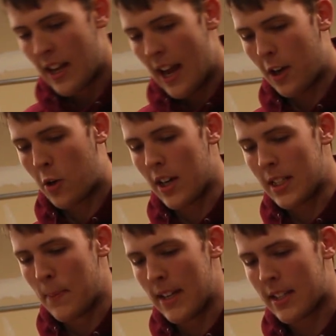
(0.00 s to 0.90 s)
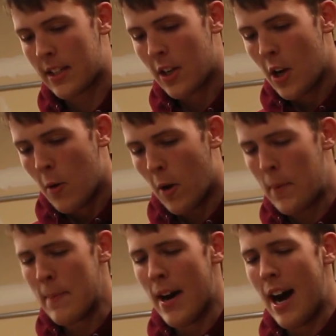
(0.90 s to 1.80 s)
and Christmas will
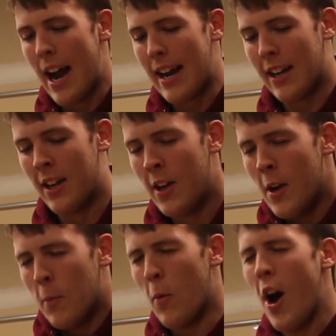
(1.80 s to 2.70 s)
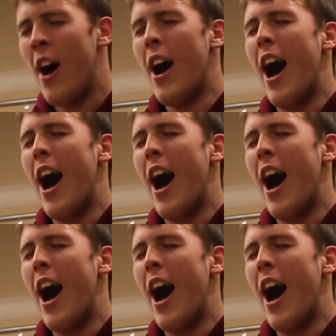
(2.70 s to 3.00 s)
be mine! Whoa!